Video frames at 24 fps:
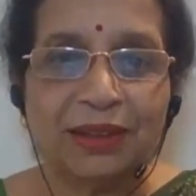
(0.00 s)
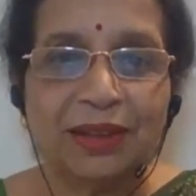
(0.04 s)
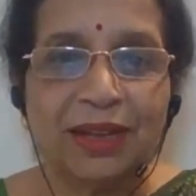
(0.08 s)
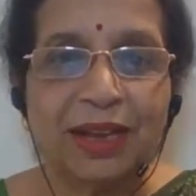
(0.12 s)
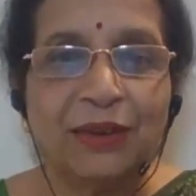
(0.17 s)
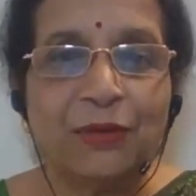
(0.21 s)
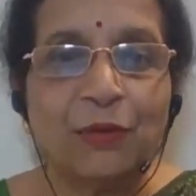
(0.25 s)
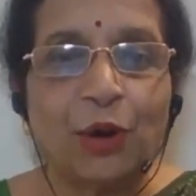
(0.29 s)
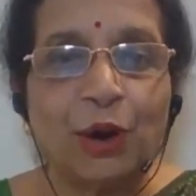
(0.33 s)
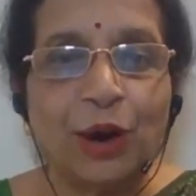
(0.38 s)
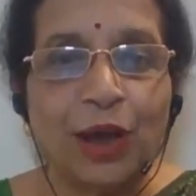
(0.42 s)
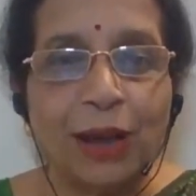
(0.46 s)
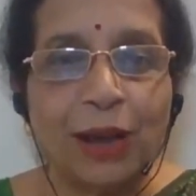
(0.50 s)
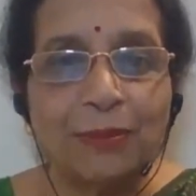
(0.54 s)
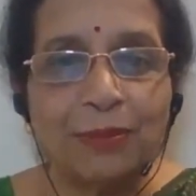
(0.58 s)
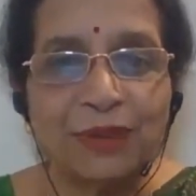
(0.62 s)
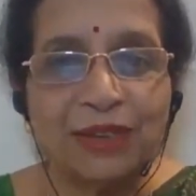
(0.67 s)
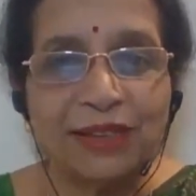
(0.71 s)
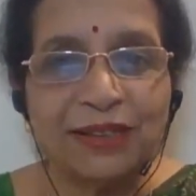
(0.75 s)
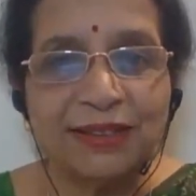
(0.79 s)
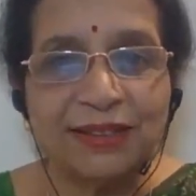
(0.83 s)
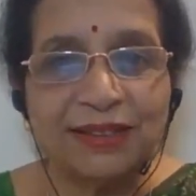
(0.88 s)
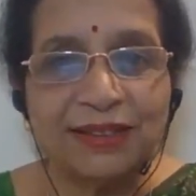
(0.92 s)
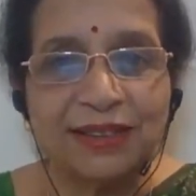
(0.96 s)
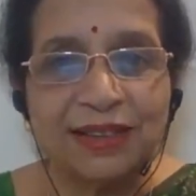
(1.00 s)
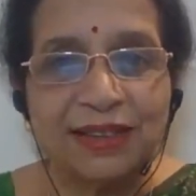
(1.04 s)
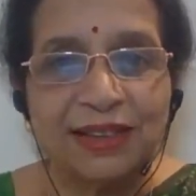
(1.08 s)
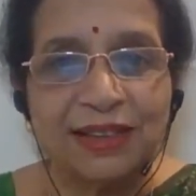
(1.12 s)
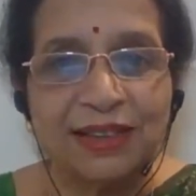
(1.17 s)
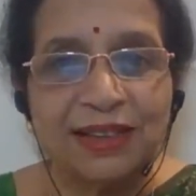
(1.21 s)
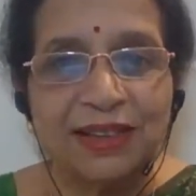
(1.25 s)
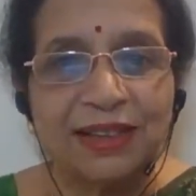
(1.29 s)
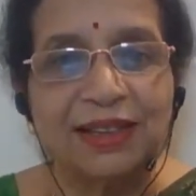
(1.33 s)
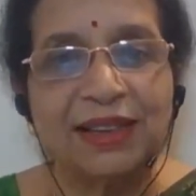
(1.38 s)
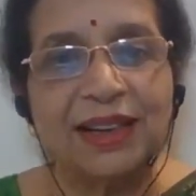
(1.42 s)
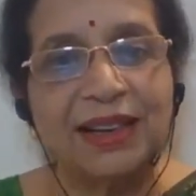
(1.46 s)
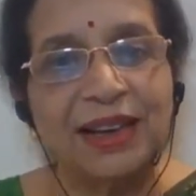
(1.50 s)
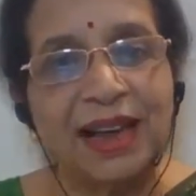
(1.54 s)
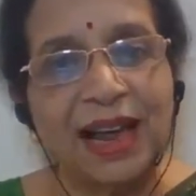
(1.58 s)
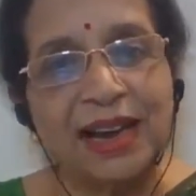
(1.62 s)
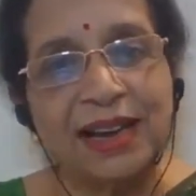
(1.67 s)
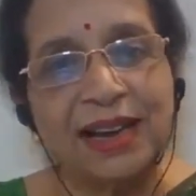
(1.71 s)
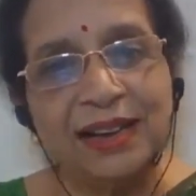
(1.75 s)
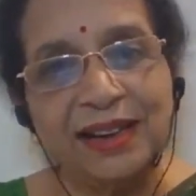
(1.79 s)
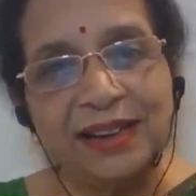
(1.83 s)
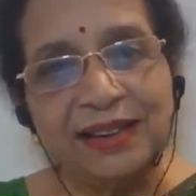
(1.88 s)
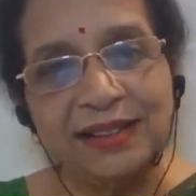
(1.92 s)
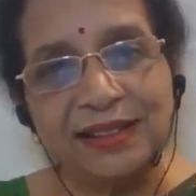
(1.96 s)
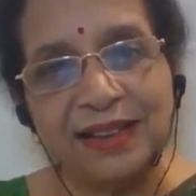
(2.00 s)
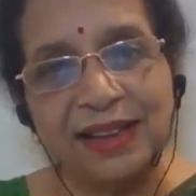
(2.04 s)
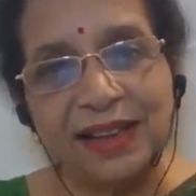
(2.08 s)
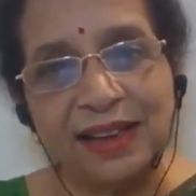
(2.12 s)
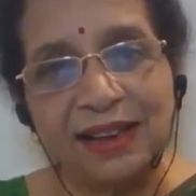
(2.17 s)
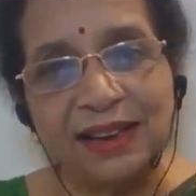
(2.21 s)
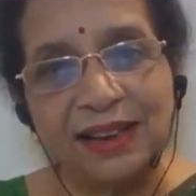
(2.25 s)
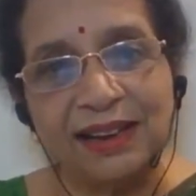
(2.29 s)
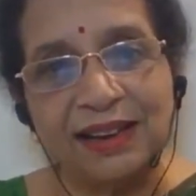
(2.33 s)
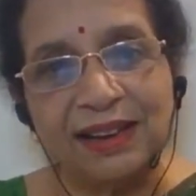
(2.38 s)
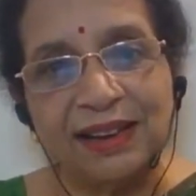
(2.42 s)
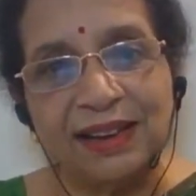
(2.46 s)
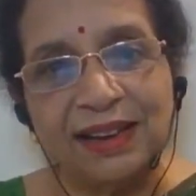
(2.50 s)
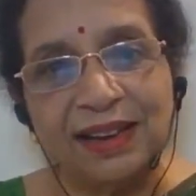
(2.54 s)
Then what happens? The light is there.